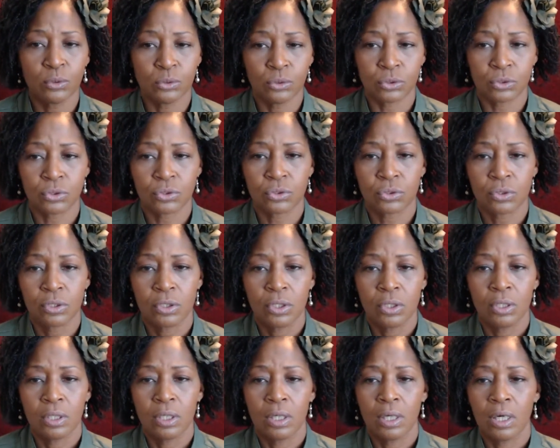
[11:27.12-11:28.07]
uh,
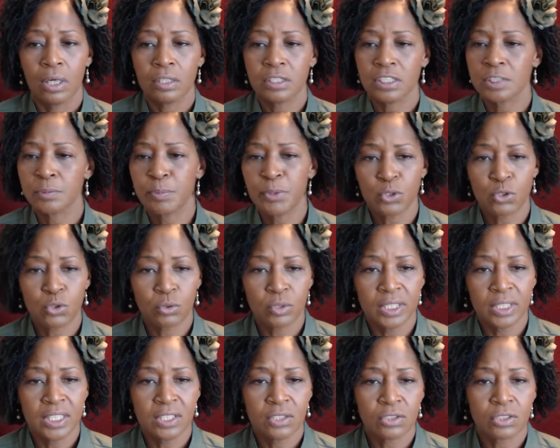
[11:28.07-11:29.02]
spiritual leaders of the church,
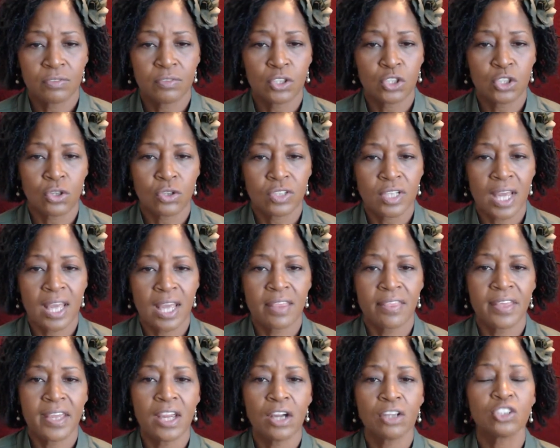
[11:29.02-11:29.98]
and they are to pray over
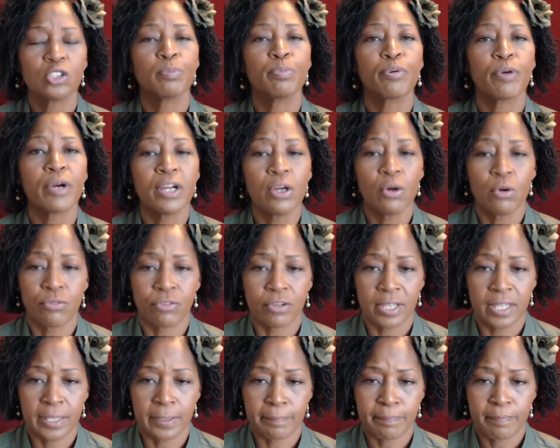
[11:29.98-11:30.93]
him,
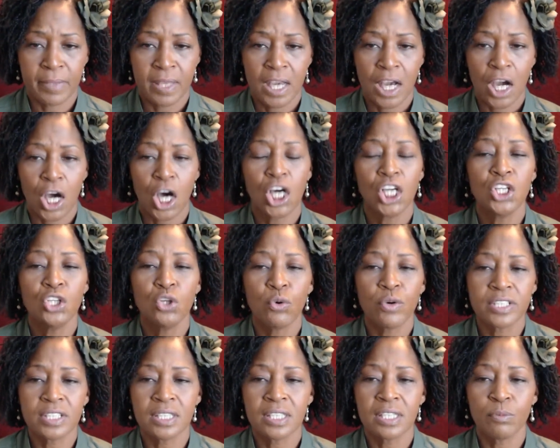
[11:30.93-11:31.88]
anointing him with oil in
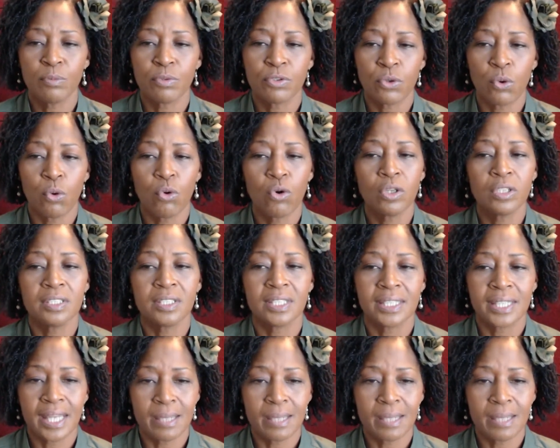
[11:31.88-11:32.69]
the name of the Lord.